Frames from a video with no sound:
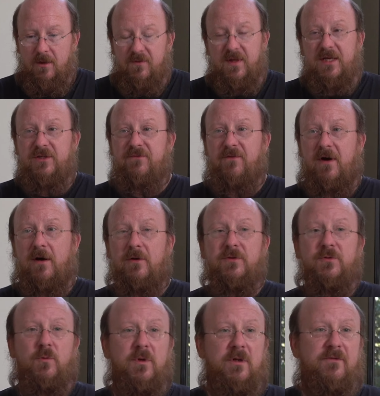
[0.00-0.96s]
These
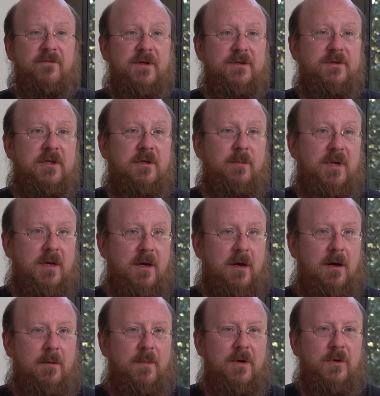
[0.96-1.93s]
files will eventually
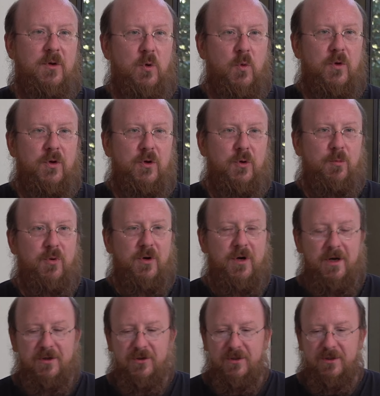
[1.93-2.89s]
become your new
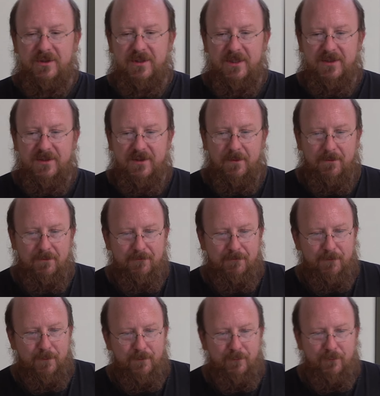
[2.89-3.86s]
production system.
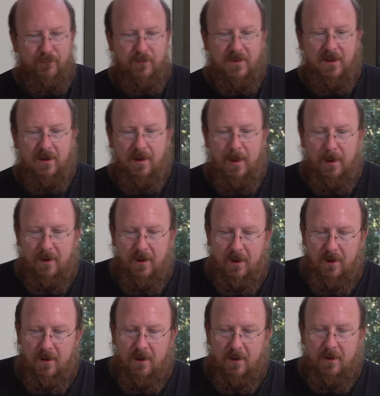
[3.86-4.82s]

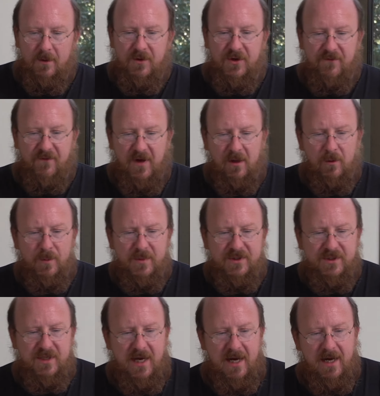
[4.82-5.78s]
The development
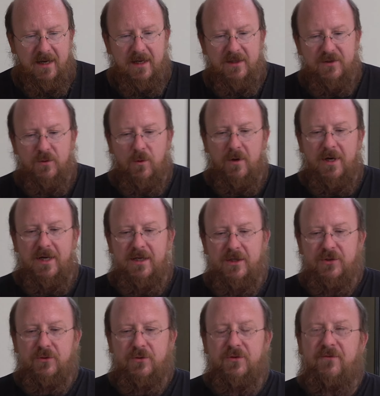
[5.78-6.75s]
stack is where
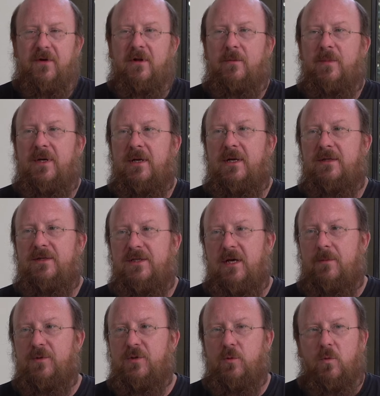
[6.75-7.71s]
initial development and
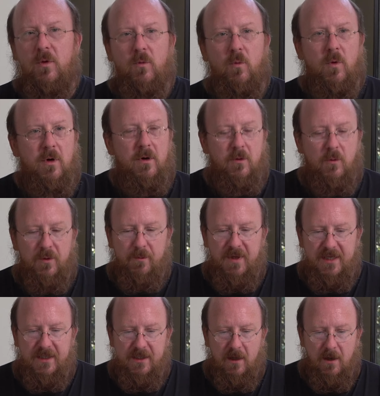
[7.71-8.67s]
conceptual work would
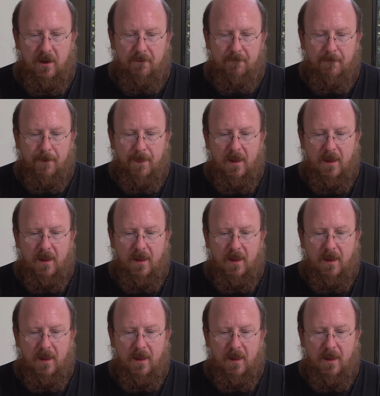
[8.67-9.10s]
be done.